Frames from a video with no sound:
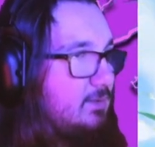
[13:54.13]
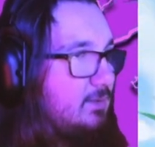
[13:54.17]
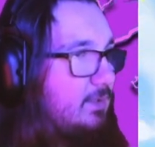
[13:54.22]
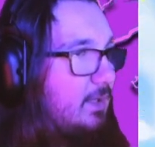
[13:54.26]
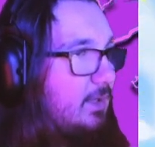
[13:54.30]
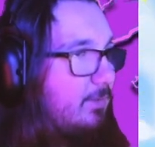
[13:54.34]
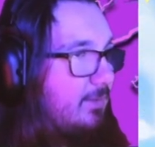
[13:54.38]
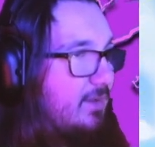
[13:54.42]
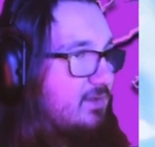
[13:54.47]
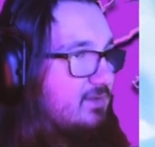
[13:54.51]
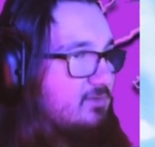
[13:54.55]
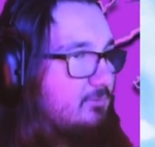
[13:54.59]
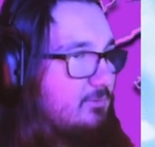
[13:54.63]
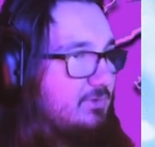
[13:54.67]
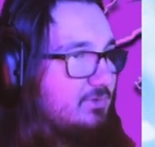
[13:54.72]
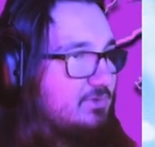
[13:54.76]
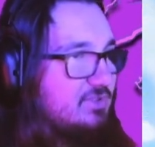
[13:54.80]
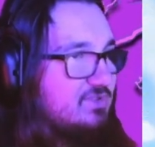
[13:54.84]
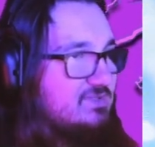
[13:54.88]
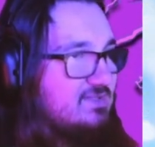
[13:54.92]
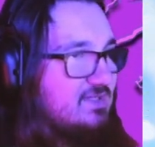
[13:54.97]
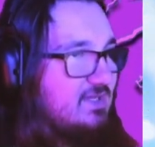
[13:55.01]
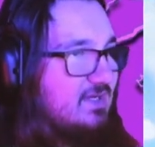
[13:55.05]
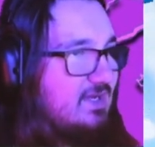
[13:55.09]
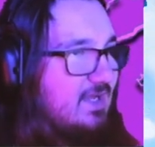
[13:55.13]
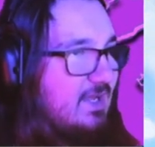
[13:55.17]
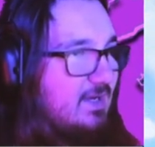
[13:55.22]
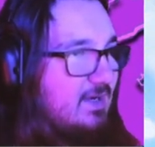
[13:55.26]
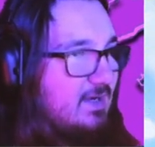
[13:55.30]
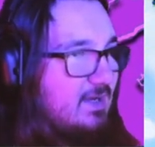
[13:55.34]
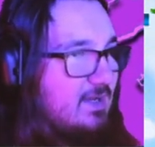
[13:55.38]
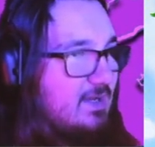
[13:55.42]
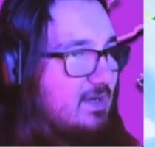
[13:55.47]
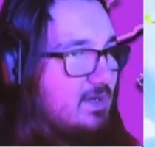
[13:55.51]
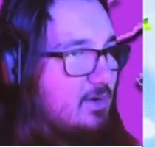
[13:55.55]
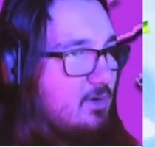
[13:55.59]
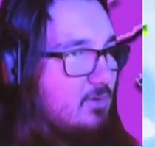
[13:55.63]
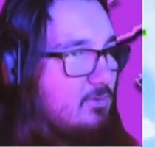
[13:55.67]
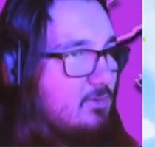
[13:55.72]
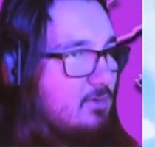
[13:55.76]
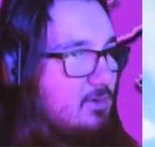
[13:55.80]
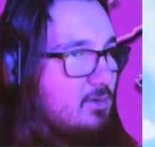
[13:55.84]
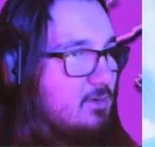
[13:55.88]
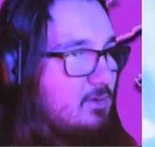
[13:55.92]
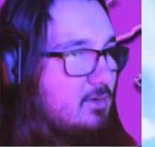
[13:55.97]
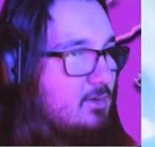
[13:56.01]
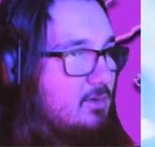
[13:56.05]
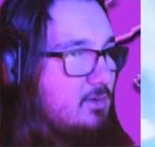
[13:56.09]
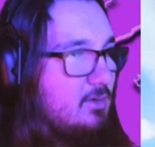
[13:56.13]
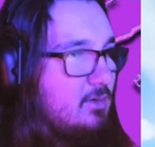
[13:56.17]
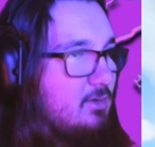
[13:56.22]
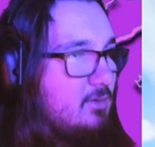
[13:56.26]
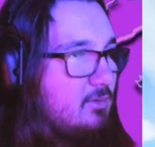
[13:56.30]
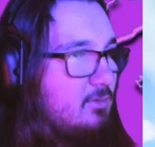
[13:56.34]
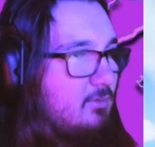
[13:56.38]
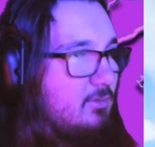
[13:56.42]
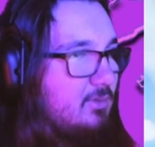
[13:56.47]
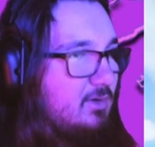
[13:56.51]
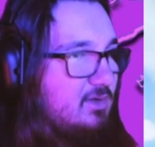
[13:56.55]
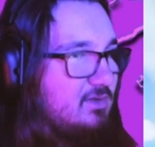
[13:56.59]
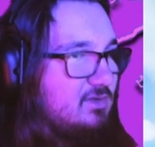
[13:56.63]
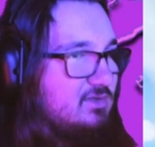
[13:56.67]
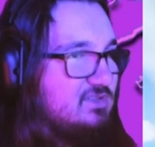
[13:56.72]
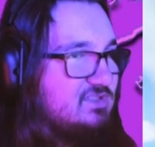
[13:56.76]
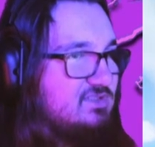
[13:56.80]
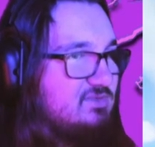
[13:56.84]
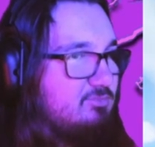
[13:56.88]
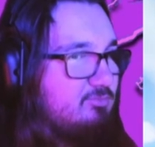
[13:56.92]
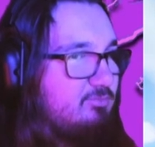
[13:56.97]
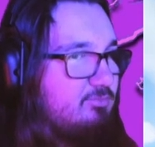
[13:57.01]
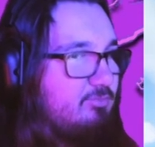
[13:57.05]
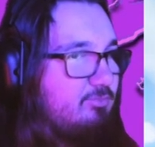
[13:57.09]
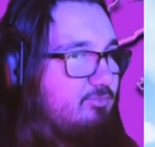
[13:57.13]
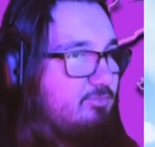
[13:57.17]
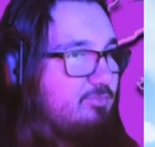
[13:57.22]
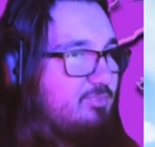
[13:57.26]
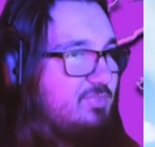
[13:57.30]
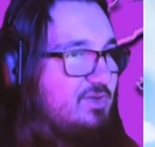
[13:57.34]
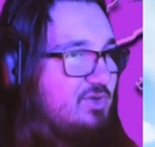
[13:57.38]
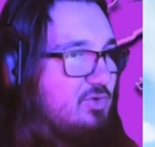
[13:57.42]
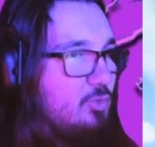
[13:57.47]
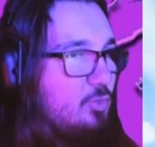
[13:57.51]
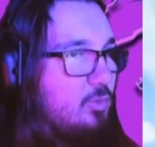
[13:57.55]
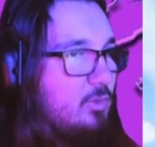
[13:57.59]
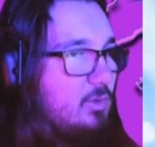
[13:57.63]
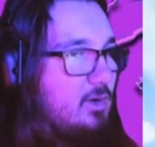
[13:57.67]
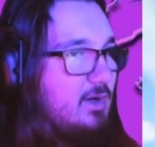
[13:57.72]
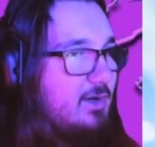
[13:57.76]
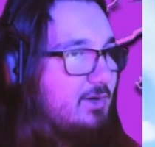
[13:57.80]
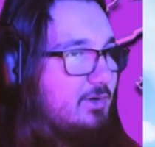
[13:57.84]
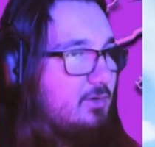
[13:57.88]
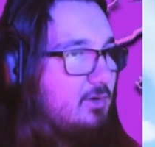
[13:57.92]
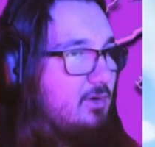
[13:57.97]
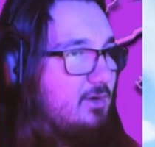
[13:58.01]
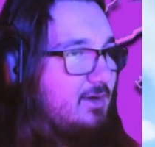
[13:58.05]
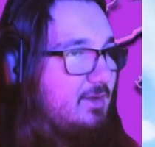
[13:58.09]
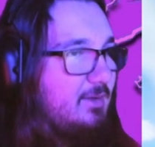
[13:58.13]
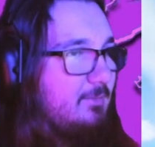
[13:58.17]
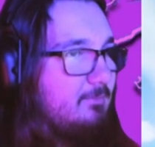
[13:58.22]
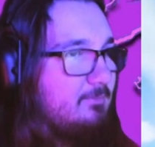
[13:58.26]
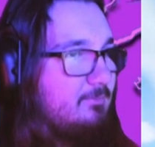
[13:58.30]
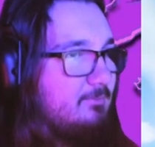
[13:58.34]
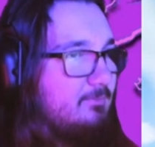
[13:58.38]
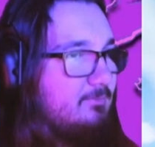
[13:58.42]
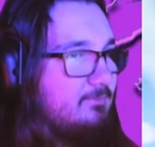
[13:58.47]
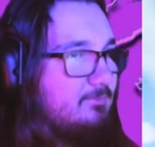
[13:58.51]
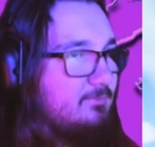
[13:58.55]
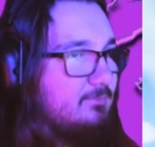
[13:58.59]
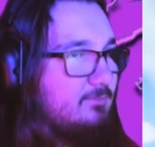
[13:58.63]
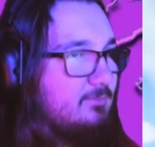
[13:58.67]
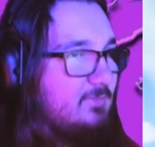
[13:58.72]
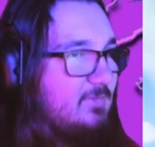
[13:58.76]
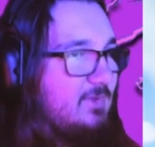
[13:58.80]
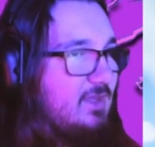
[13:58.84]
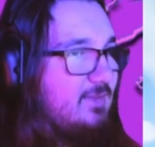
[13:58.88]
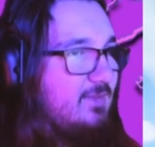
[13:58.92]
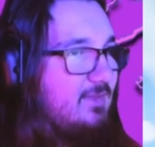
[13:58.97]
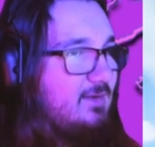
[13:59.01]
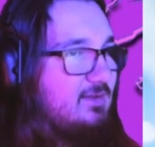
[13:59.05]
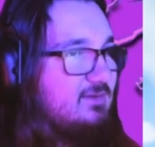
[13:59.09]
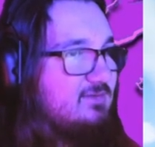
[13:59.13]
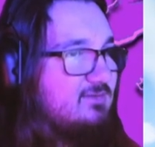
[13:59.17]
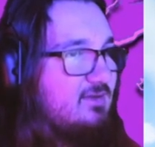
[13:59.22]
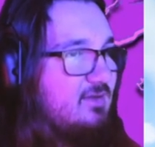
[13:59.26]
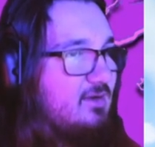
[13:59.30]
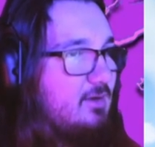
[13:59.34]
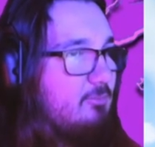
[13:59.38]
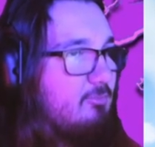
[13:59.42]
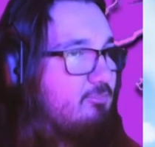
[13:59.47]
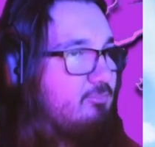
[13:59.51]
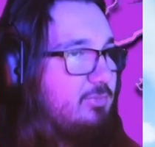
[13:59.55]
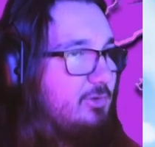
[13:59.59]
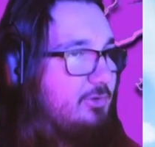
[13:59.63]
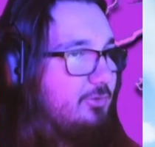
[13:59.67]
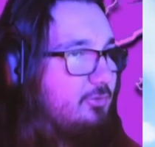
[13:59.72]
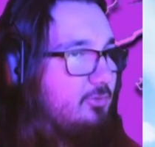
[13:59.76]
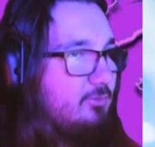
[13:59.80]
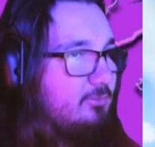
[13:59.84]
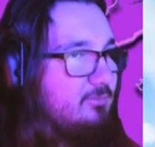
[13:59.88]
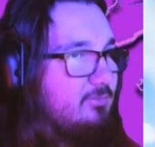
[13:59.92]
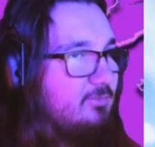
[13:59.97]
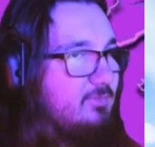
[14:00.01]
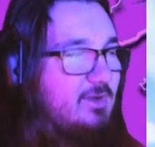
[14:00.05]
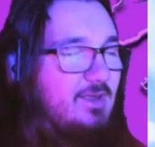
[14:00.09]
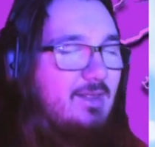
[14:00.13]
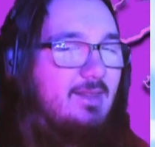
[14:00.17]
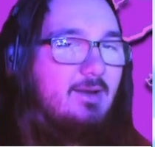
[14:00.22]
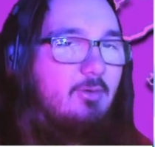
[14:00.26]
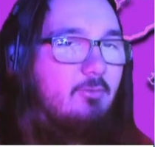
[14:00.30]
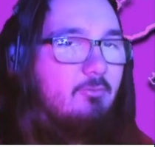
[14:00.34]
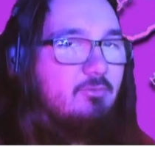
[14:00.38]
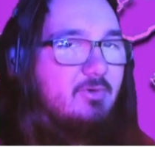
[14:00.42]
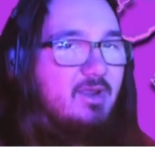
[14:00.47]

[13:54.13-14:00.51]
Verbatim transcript: Yeah, we got the Wonder Seed, and now we're gonna spew water on him. And then he's gonna bloom in a